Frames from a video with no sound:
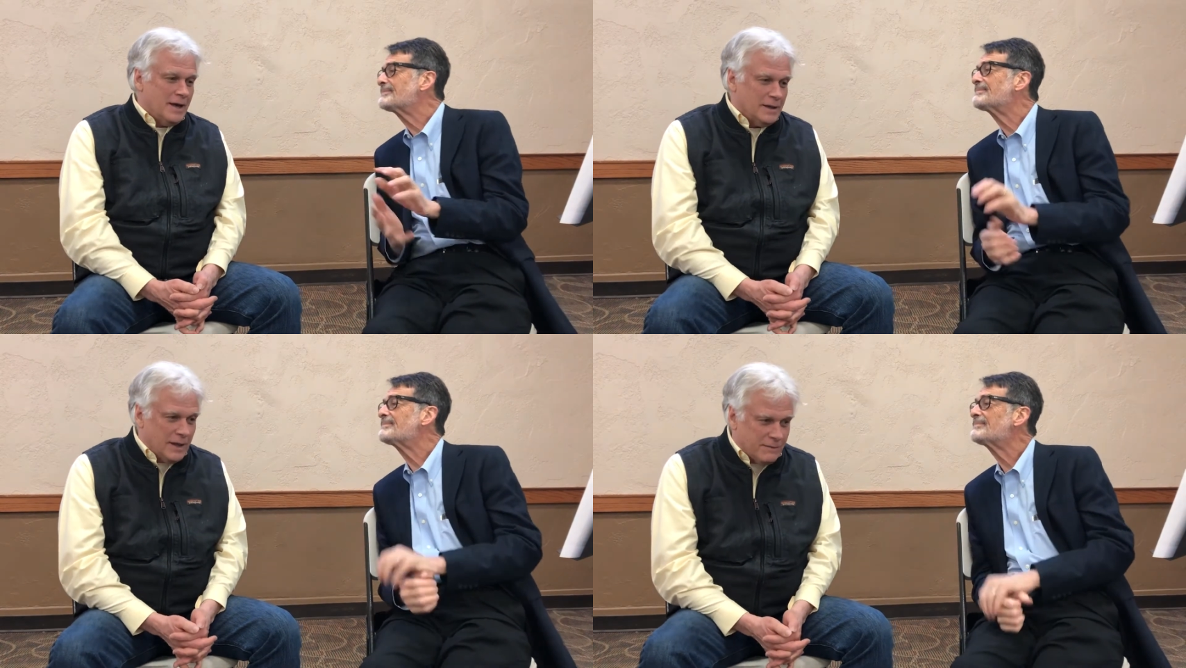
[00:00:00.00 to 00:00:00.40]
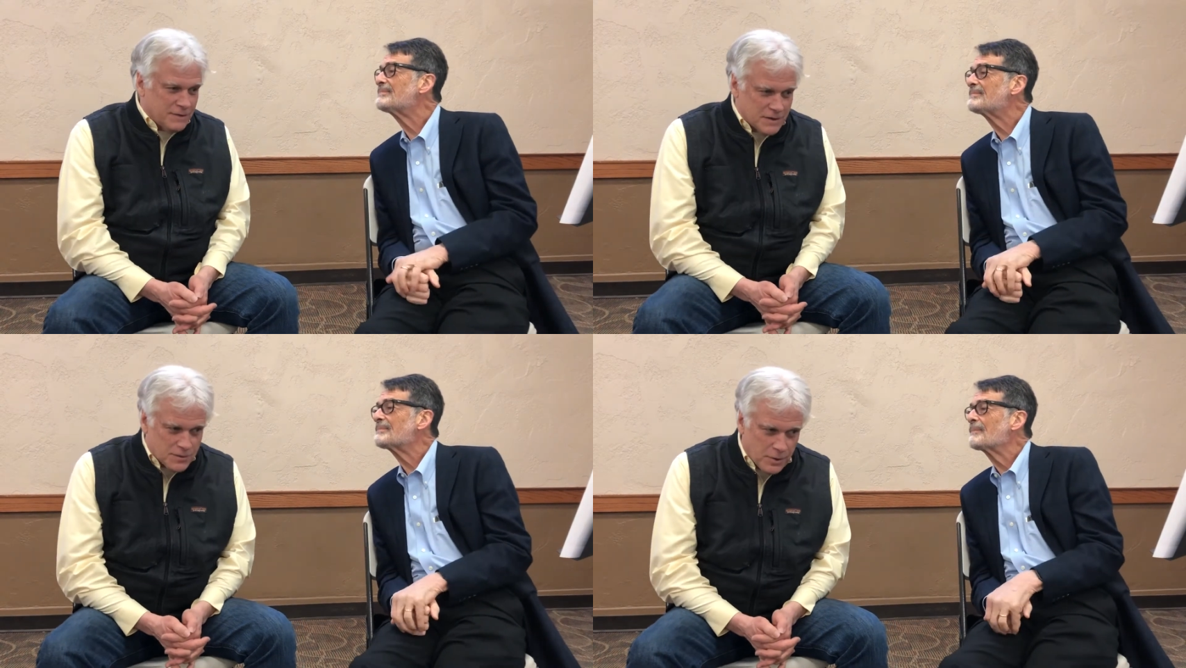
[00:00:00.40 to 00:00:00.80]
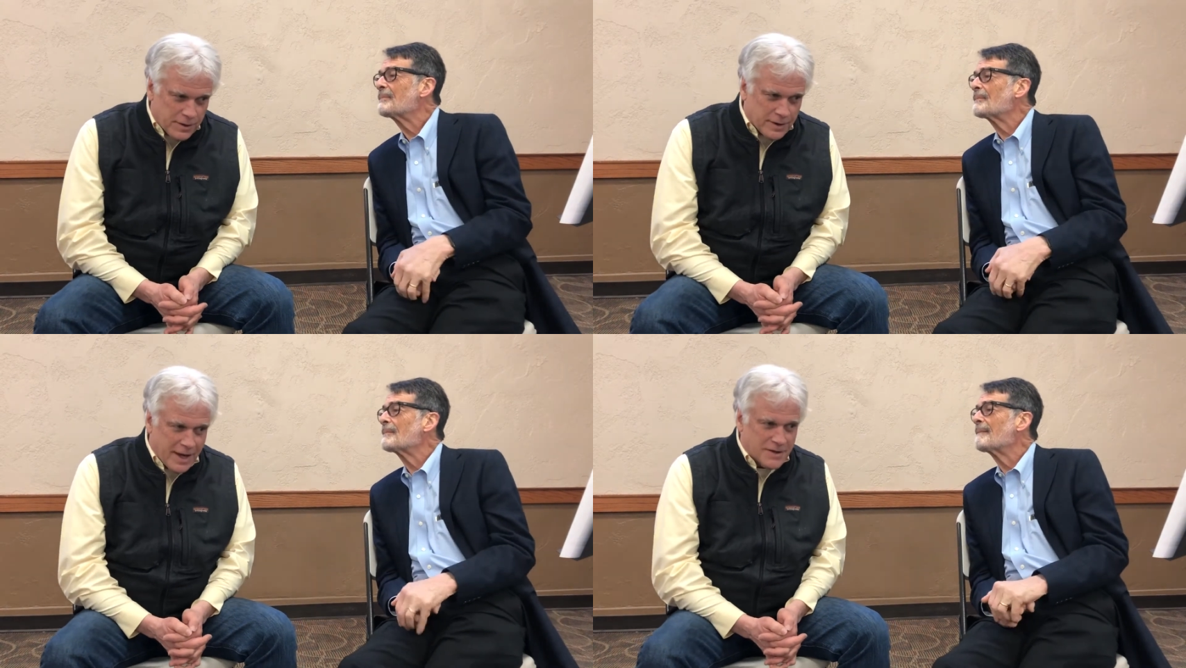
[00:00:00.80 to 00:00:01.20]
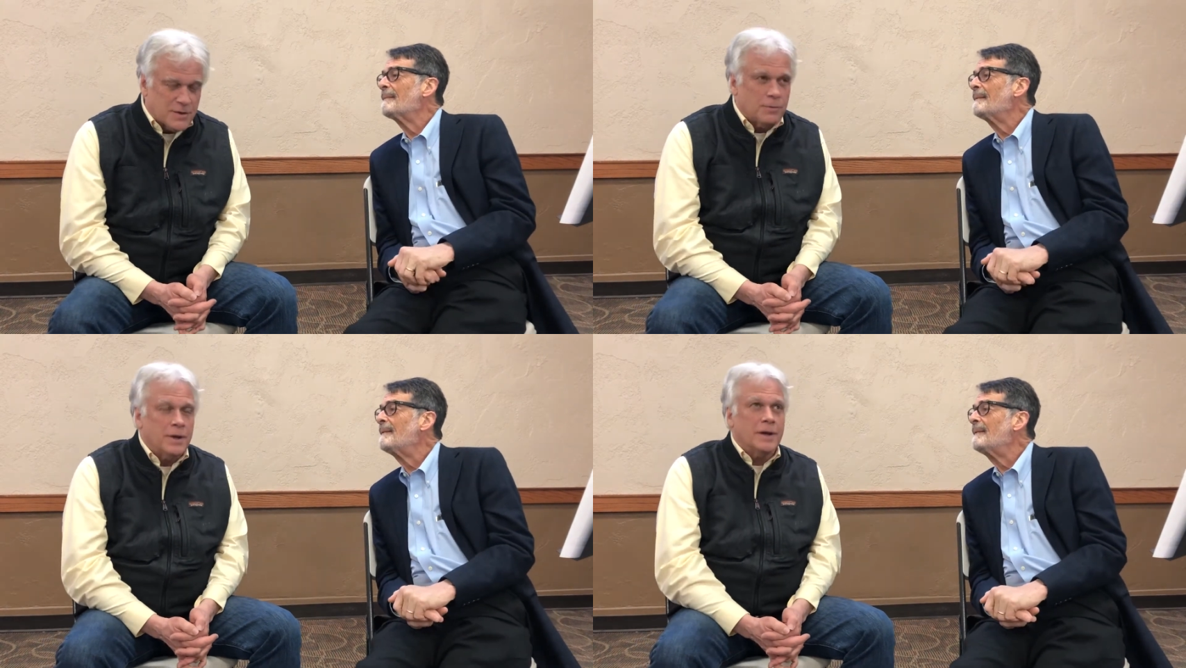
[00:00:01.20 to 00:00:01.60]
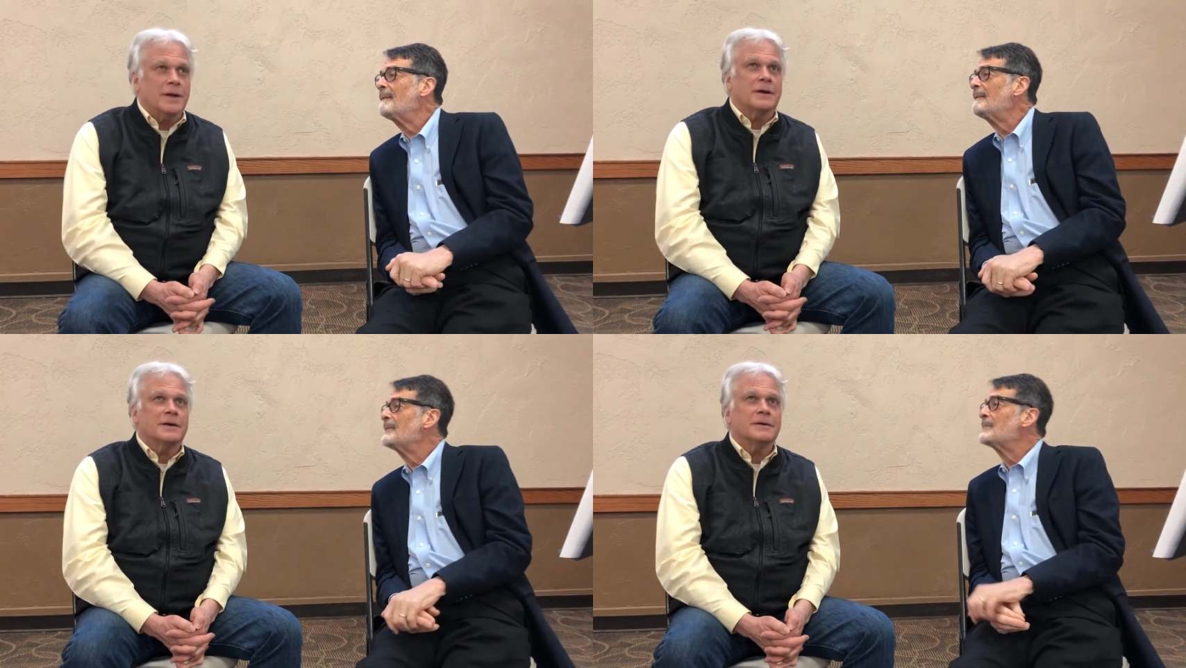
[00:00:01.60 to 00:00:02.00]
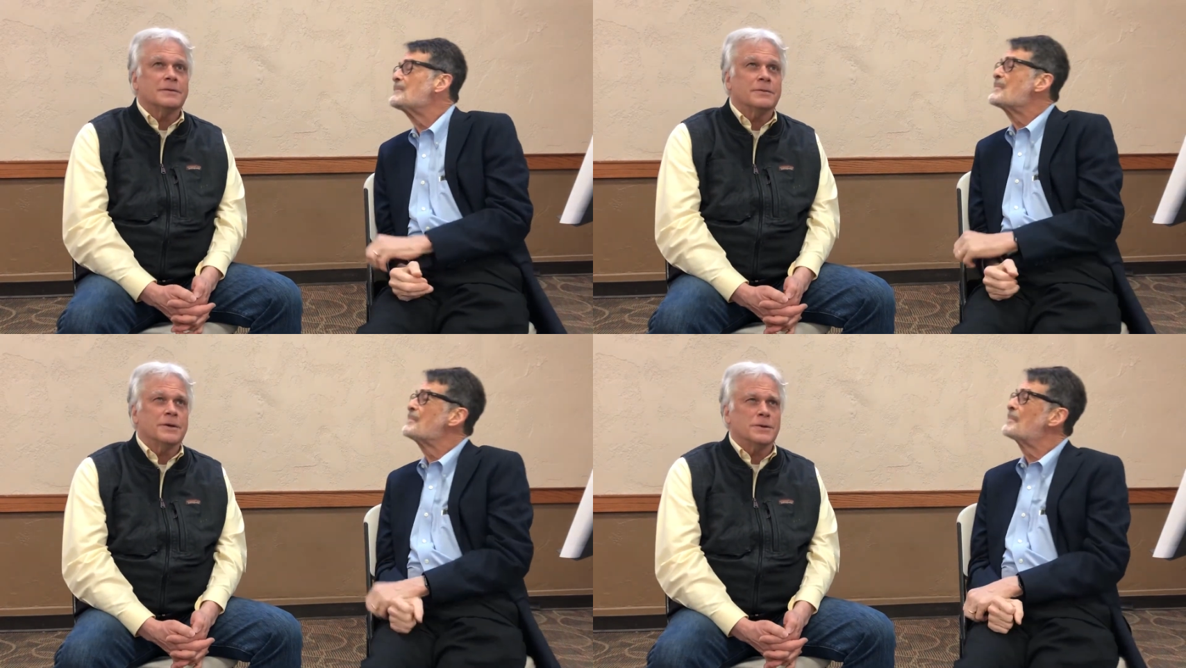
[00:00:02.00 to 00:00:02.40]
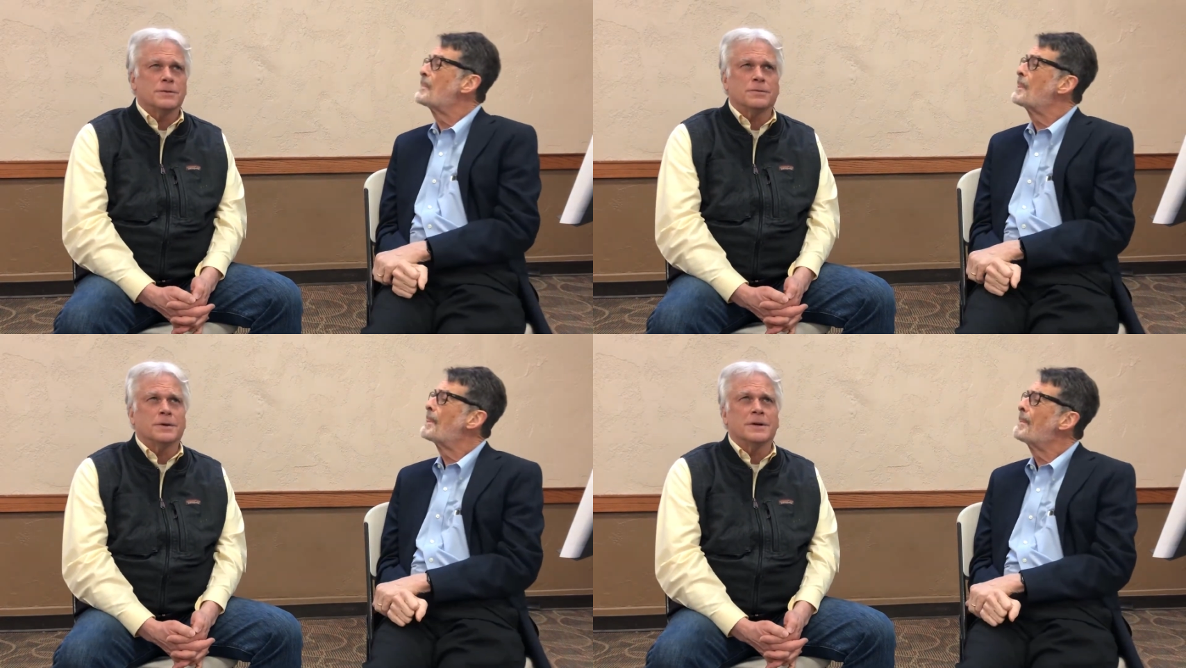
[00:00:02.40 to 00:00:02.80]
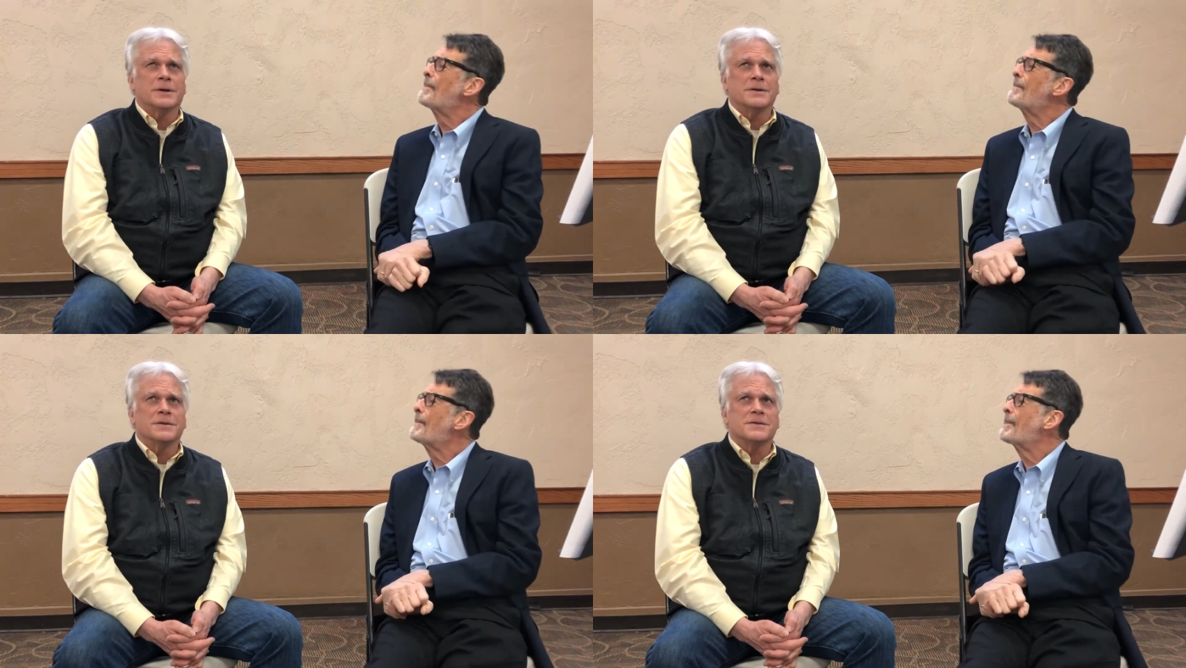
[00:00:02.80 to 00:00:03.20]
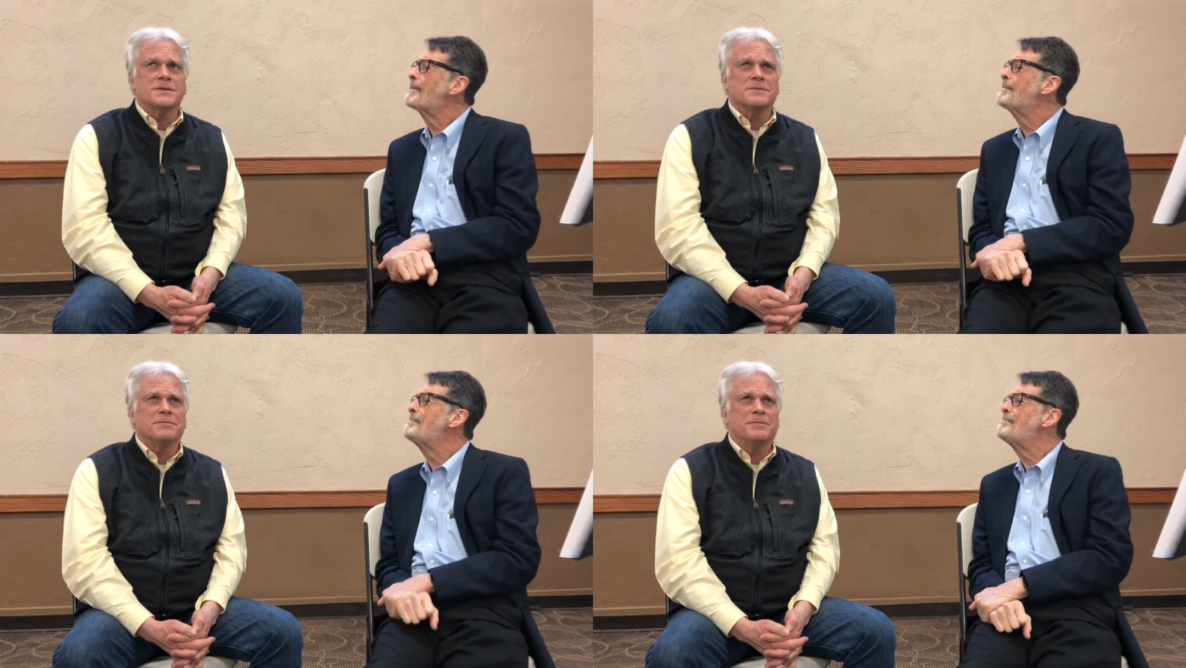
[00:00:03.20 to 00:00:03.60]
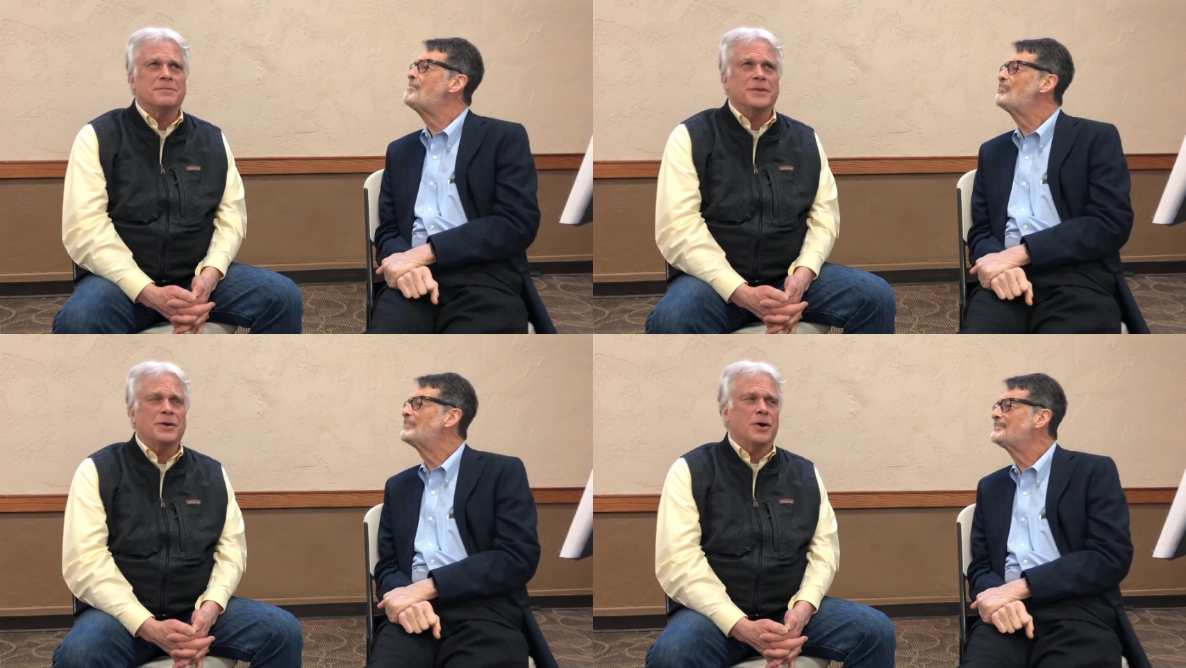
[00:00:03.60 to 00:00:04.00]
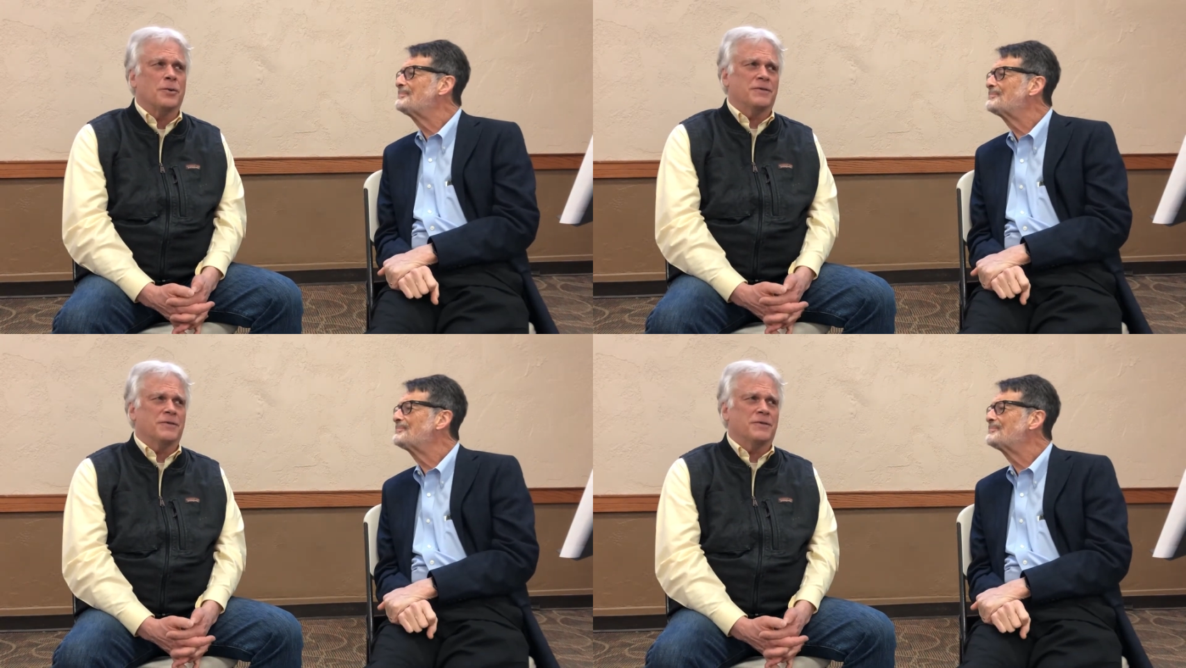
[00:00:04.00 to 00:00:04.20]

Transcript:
Speaker 1: left us with last week, which was you know, we've